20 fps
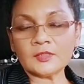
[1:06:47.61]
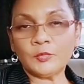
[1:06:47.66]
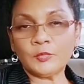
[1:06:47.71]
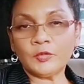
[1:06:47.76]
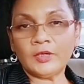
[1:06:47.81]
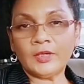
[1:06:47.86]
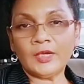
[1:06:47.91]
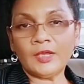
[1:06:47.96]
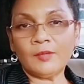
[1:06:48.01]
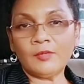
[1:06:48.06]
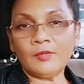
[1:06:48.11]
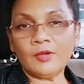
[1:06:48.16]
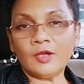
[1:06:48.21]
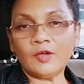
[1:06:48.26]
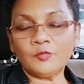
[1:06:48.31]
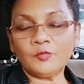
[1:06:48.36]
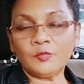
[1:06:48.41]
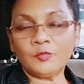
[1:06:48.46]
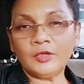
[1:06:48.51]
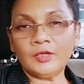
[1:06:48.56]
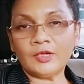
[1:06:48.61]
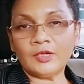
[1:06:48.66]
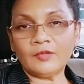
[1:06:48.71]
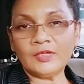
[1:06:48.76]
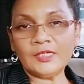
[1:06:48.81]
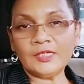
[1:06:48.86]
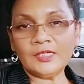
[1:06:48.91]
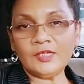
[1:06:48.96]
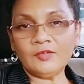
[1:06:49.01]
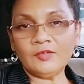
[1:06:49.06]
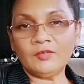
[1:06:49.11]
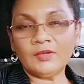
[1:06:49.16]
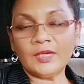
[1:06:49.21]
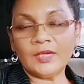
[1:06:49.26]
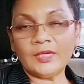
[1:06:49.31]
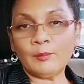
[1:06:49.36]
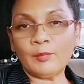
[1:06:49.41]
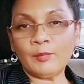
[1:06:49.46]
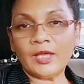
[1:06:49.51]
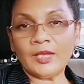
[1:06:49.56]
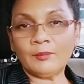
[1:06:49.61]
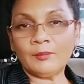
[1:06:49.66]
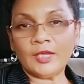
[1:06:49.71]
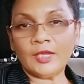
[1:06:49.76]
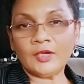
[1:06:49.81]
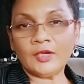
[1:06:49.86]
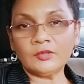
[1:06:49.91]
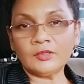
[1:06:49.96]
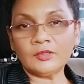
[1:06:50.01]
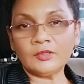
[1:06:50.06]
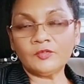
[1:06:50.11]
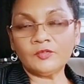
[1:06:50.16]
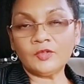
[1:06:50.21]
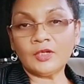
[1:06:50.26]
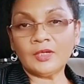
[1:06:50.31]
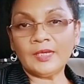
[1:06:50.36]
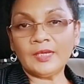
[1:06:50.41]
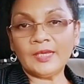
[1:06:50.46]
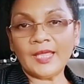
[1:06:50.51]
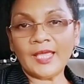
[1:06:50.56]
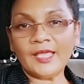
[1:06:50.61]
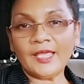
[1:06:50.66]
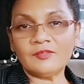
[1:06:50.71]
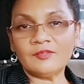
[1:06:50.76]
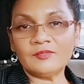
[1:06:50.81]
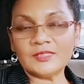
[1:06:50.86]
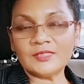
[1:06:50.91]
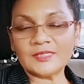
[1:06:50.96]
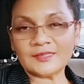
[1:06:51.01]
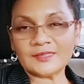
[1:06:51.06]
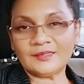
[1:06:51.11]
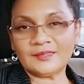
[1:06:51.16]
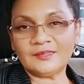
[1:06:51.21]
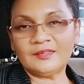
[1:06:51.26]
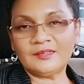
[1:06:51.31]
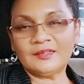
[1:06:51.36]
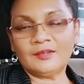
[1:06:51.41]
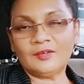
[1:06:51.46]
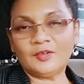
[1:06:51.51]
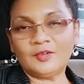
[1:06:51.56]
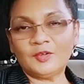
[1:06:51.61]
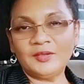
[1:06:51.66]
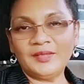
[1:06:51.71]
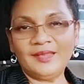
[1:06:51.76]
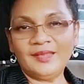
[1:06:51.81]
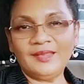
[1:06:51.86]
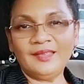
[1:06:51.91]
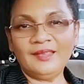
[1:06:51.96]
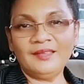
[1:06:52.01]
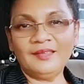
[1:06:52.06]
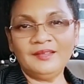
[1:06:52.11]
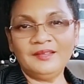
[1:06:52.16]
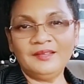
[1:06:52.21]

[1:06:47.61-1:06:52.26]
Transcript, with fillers: Pray them off, pray off the evil and the bad man out of your lives. Okay?